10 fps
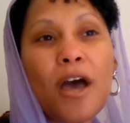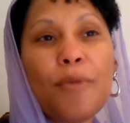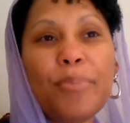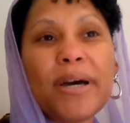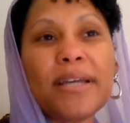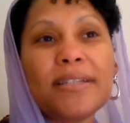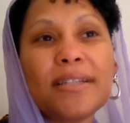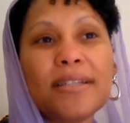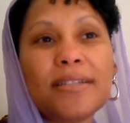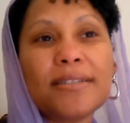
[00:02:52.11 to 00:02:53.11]
But
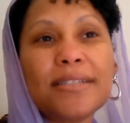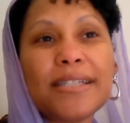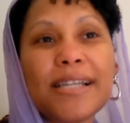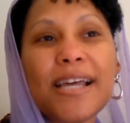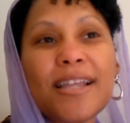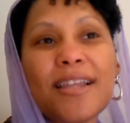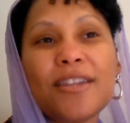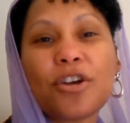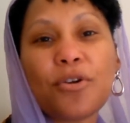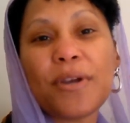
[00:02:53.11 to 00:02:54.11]
the
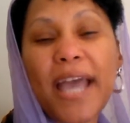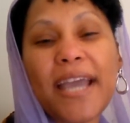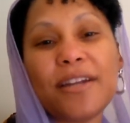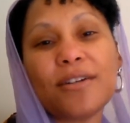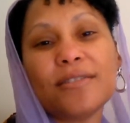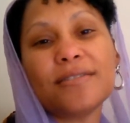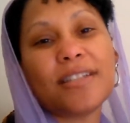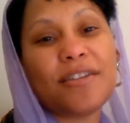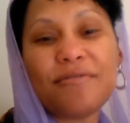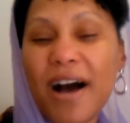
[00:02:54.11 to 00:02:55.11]
creator, the
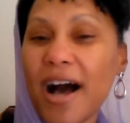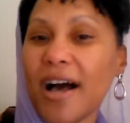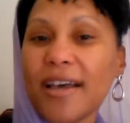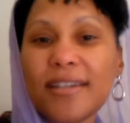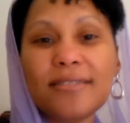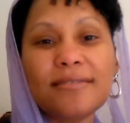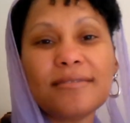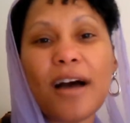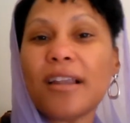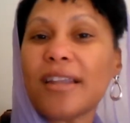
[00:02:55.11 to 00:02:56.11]
divine,
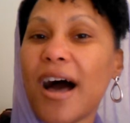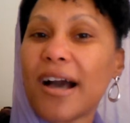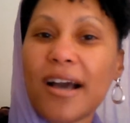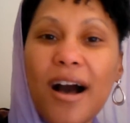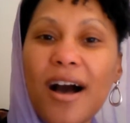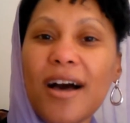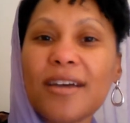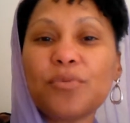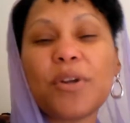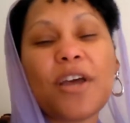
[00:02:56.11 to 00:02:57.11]
Allah, God,
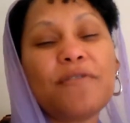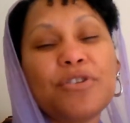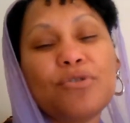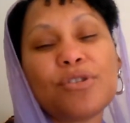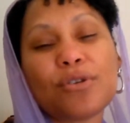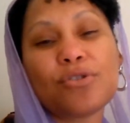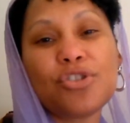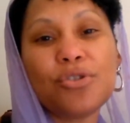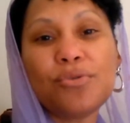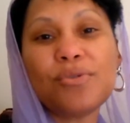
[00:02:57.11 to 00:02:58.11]
whatever you so
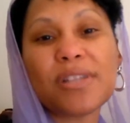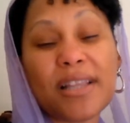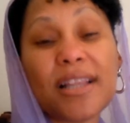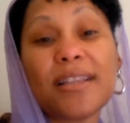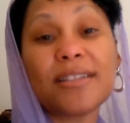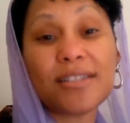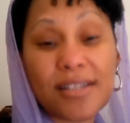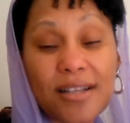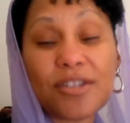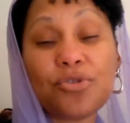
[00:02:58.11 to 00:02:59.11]
choose
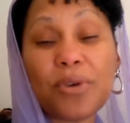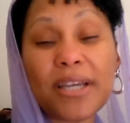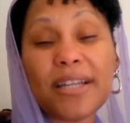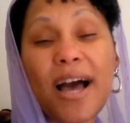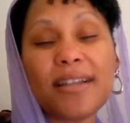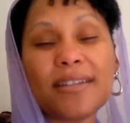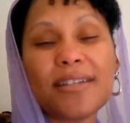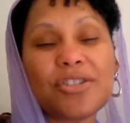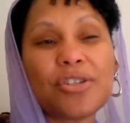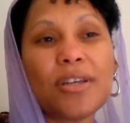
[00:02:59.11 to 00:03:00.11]
to
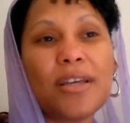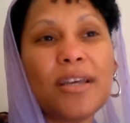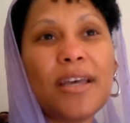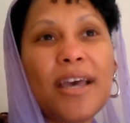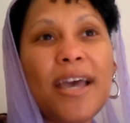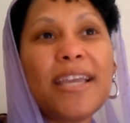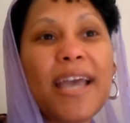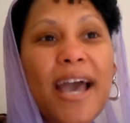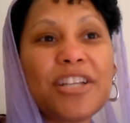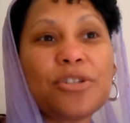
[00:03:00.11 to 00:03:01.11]
acknowledge, he
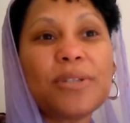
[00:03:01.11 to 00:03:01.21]
actually